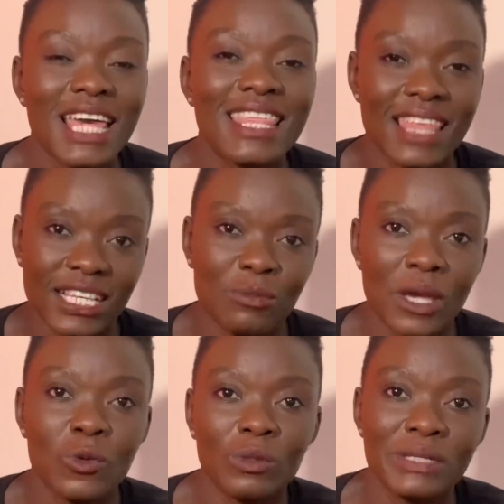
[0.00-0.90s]
that
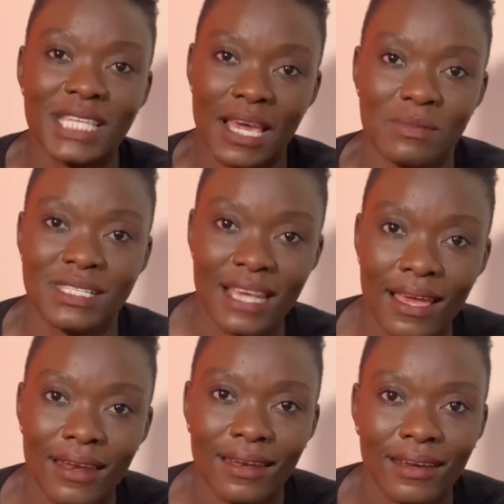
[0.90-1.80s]
pain will be times
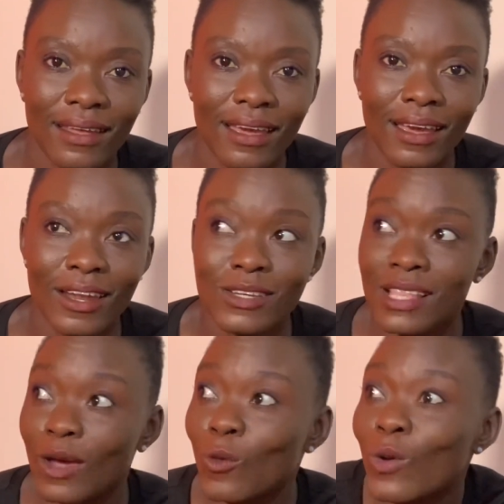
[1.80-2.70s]
10 and I was
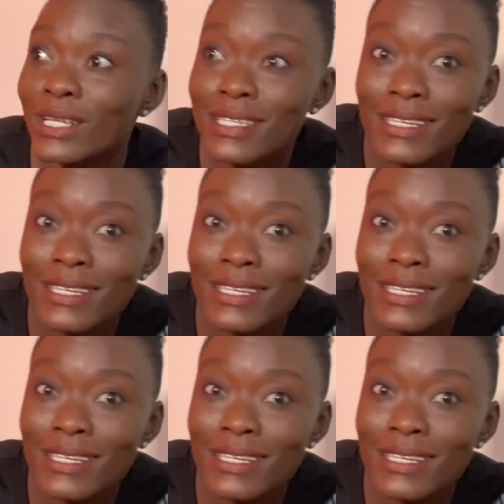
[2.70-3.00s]
like, what?